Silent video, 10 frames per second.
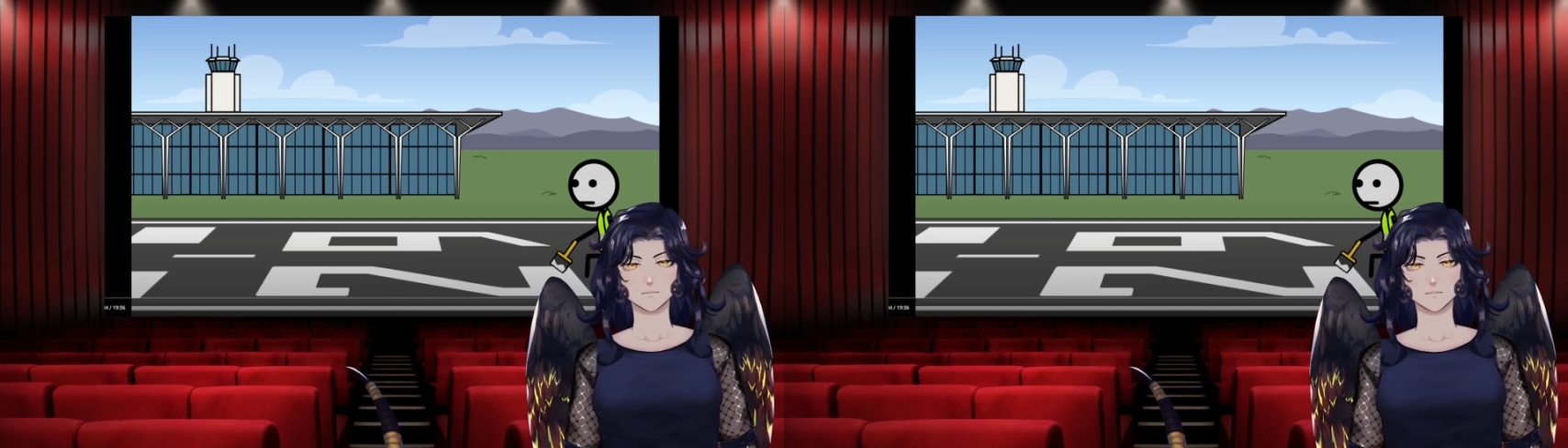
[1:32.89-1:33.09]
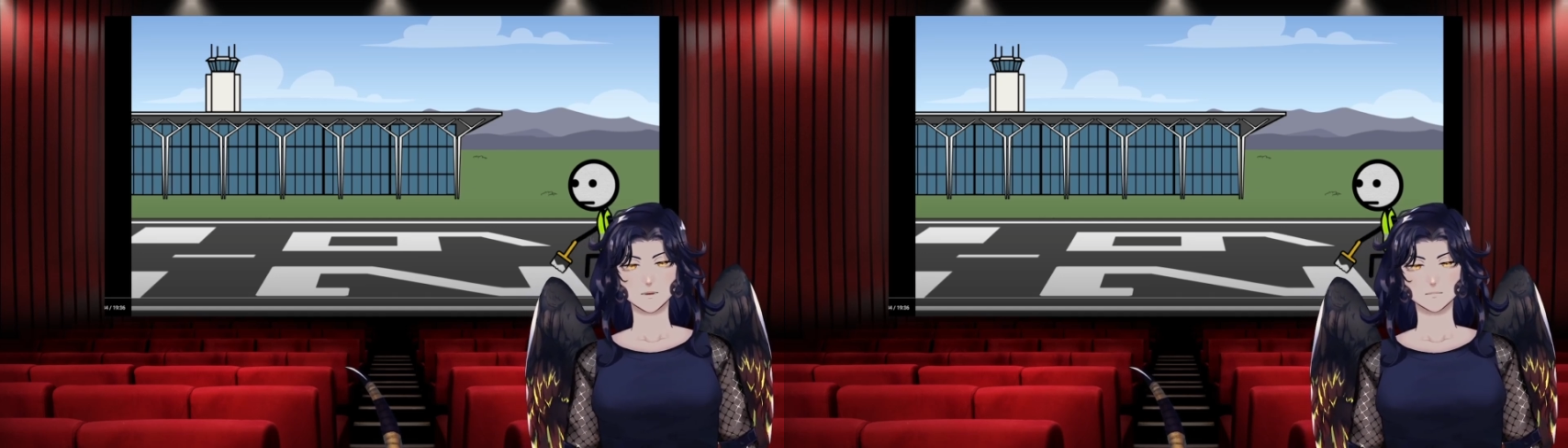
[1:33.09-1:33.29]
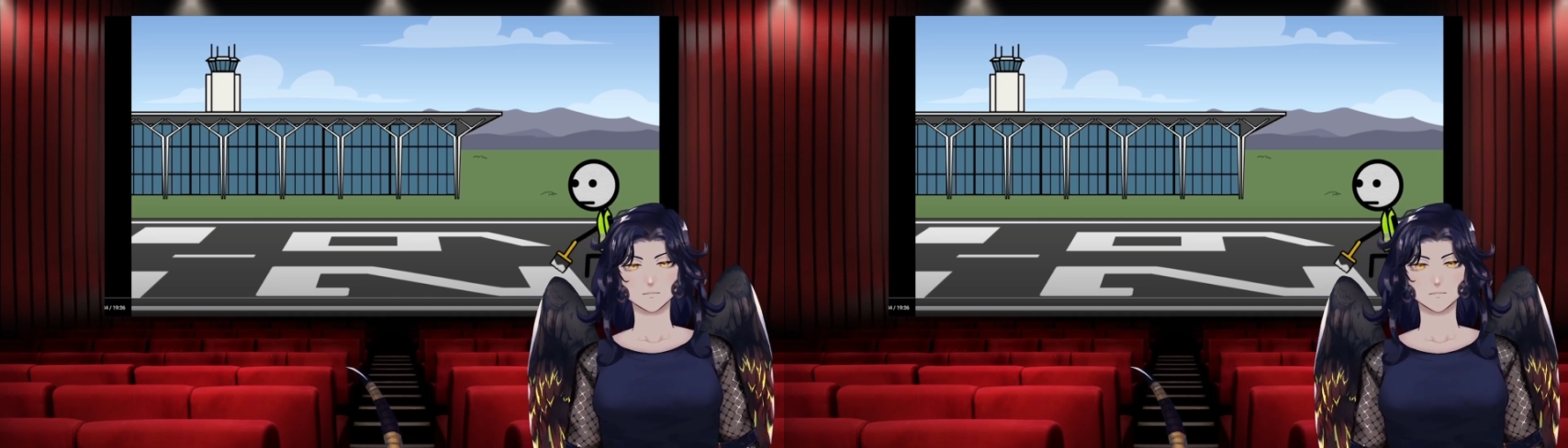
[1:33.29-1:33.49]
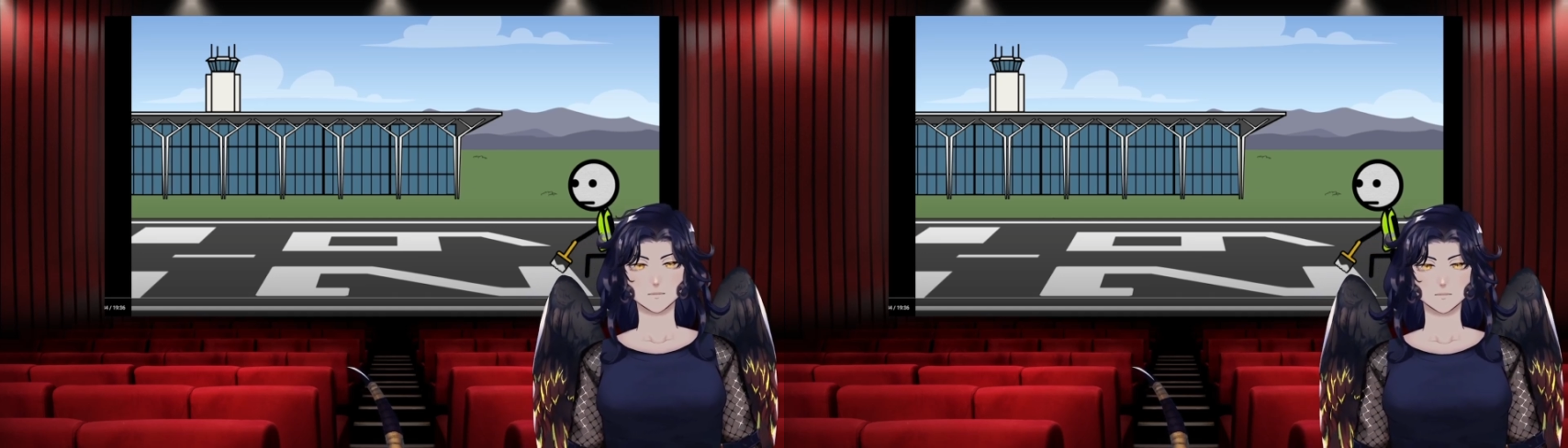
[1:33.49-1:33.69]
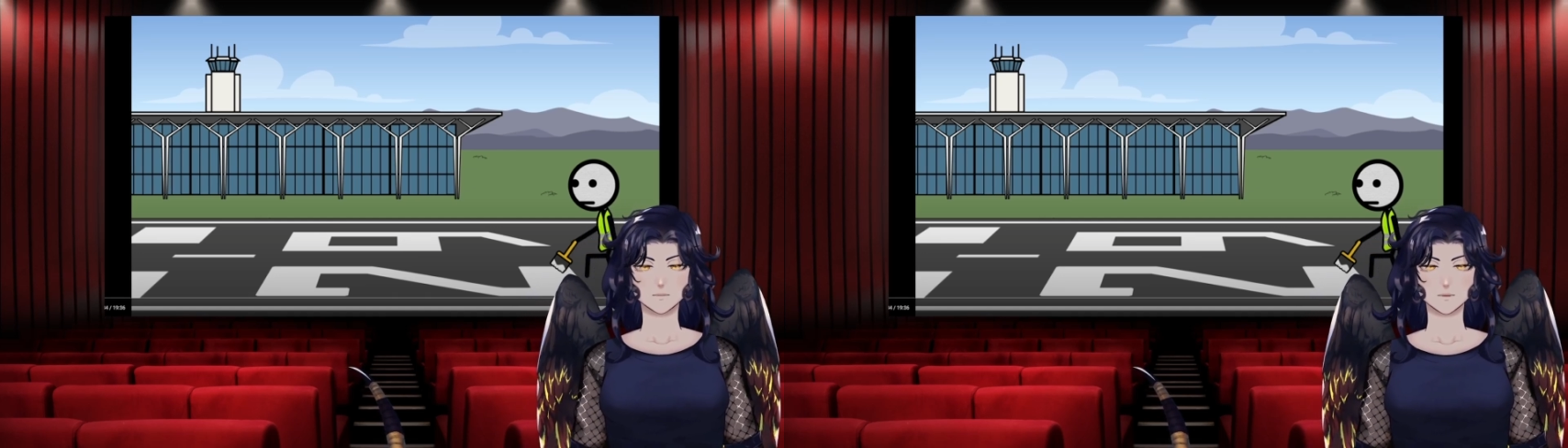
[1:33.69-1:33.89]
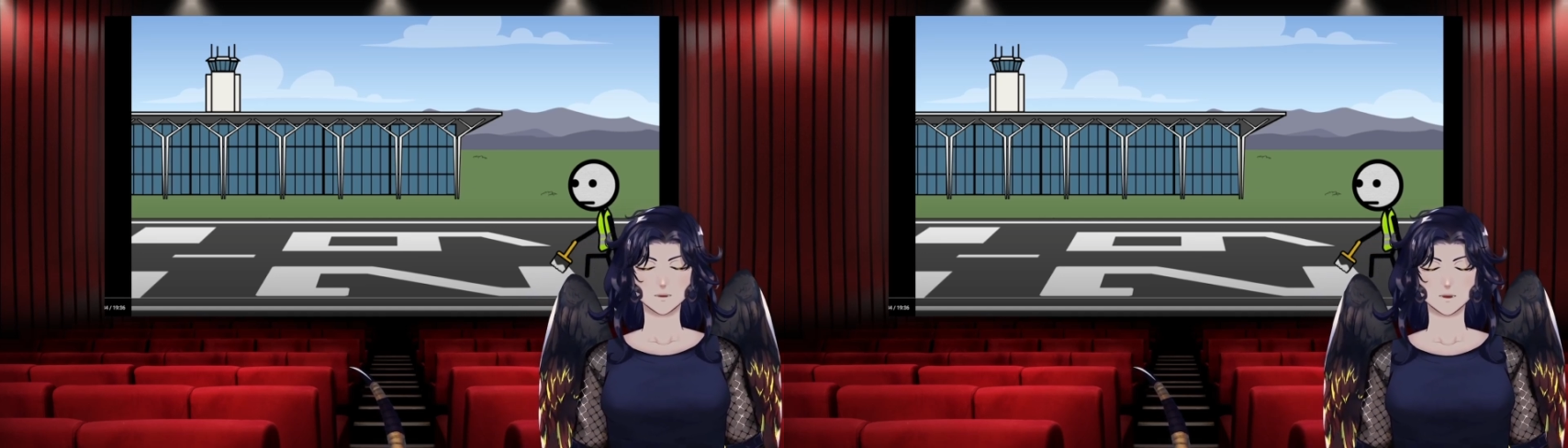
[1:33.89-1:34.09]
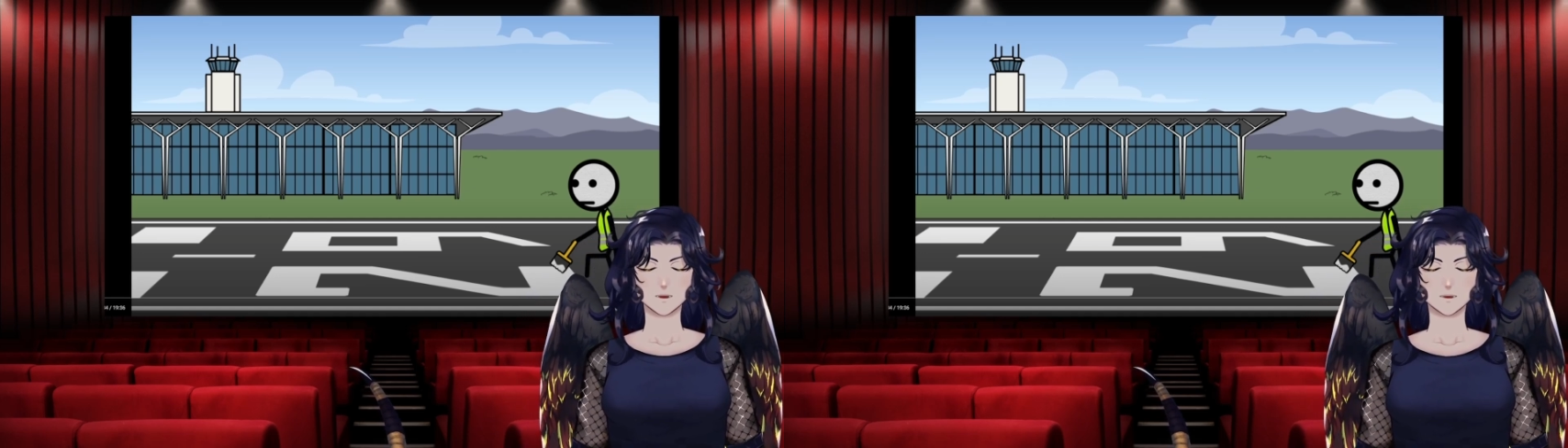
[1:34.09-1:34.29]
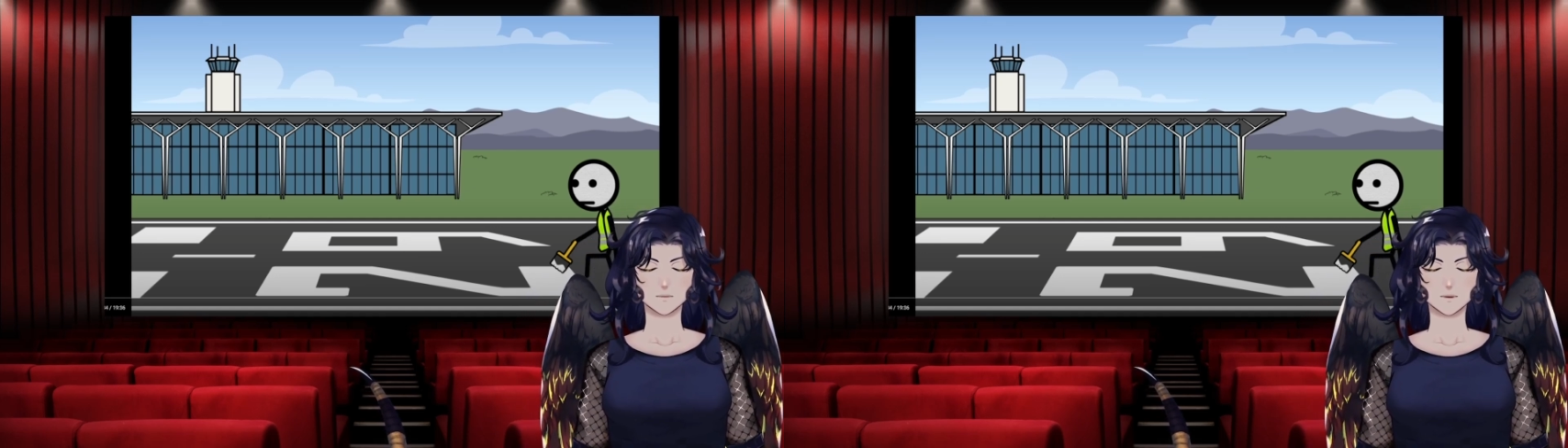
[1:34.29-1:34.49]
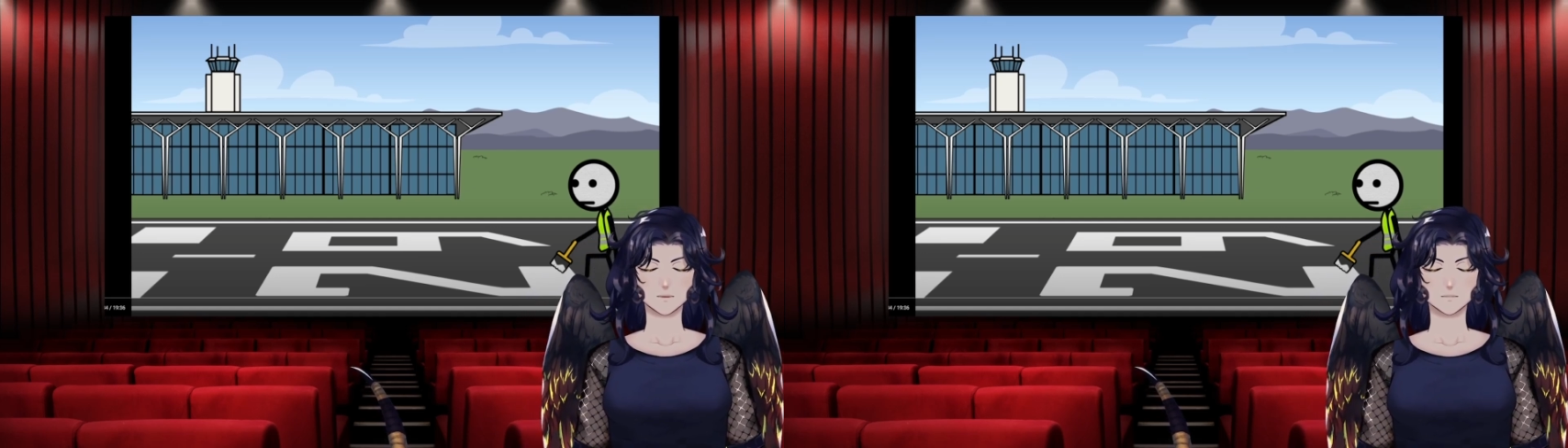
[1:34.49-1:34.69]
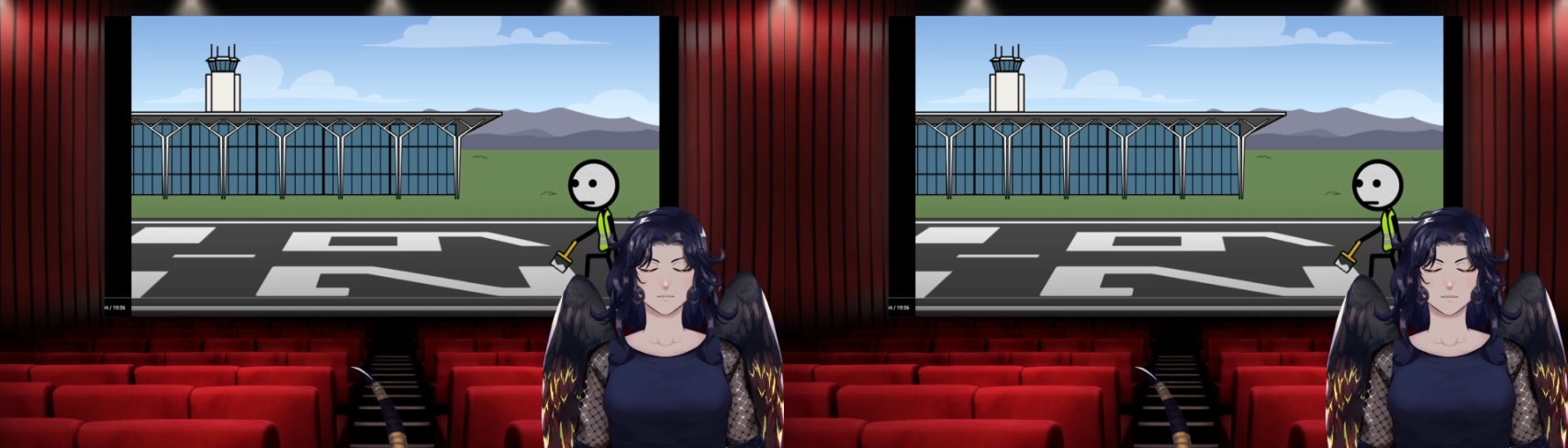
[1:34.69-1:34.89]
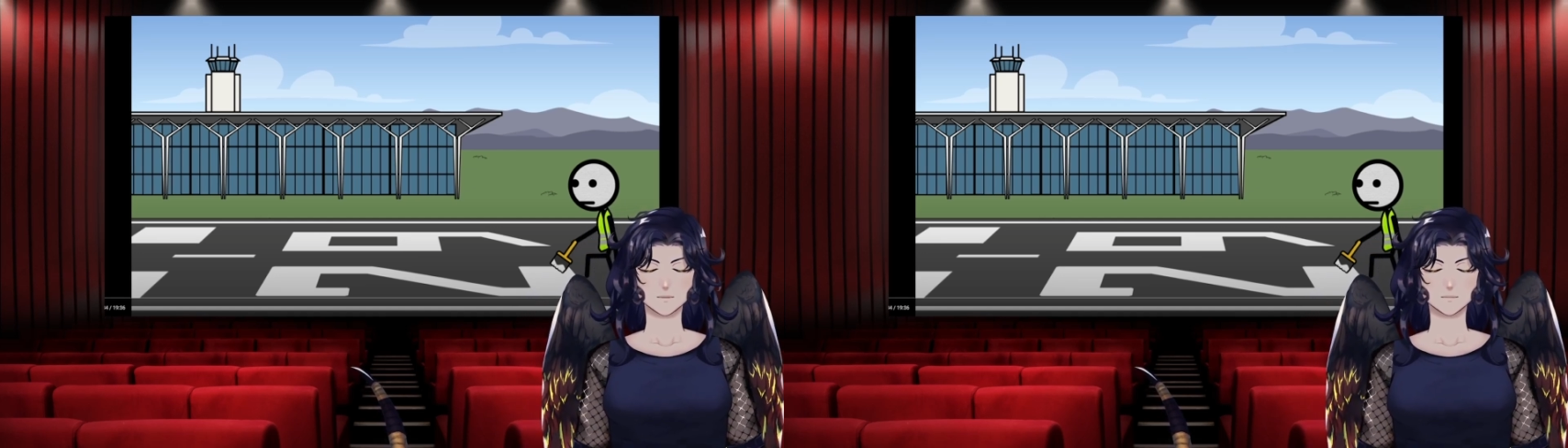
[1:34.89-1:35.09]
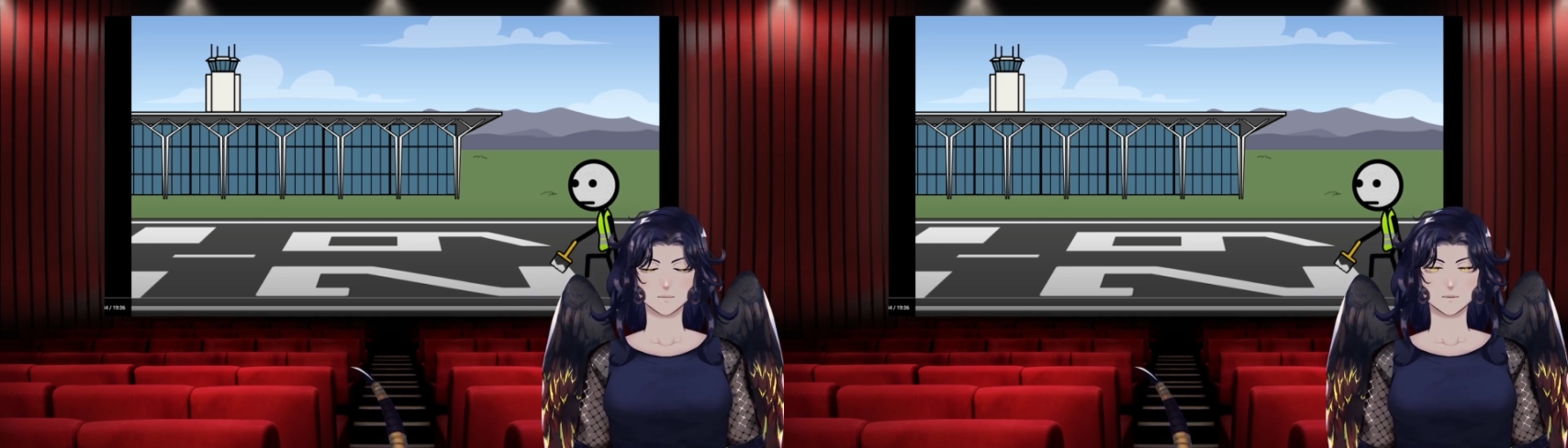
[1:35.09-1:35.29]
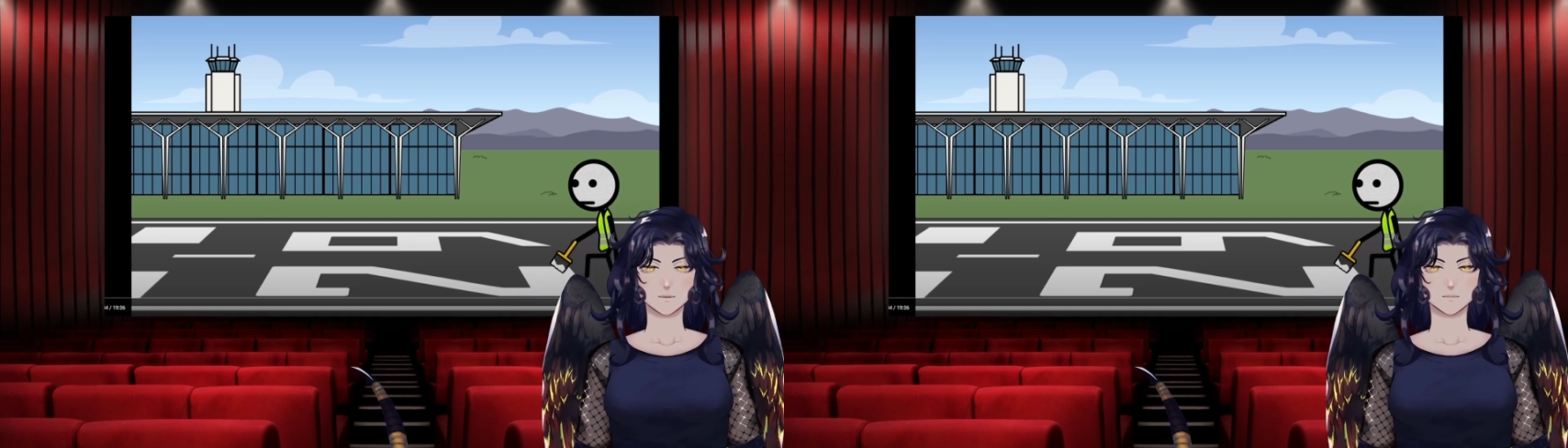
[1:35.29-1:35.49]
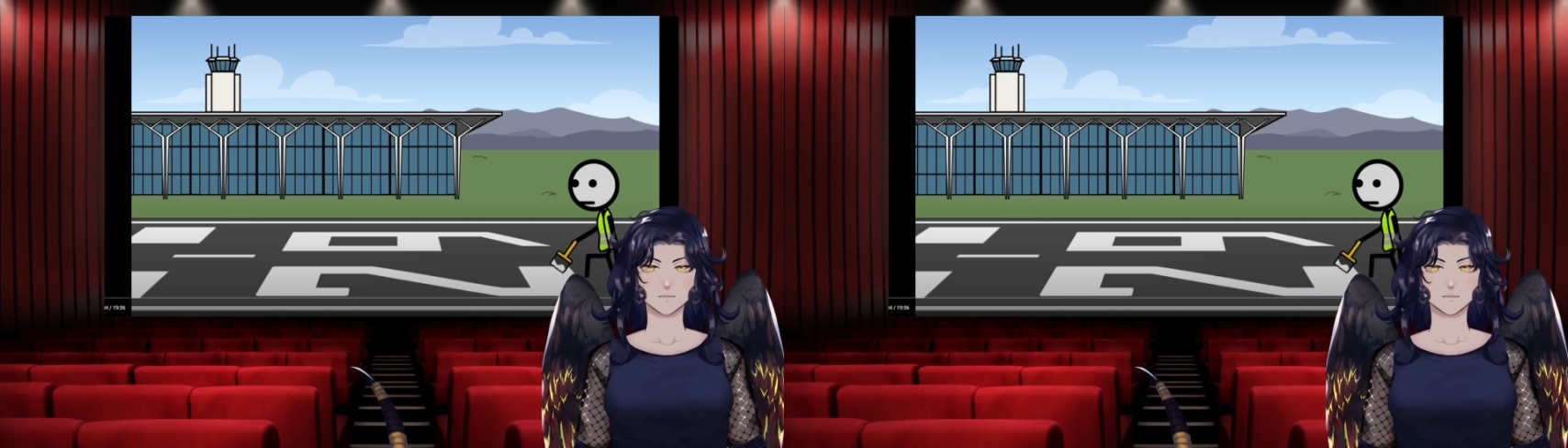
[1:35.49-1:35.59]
so I'm assuming it either has to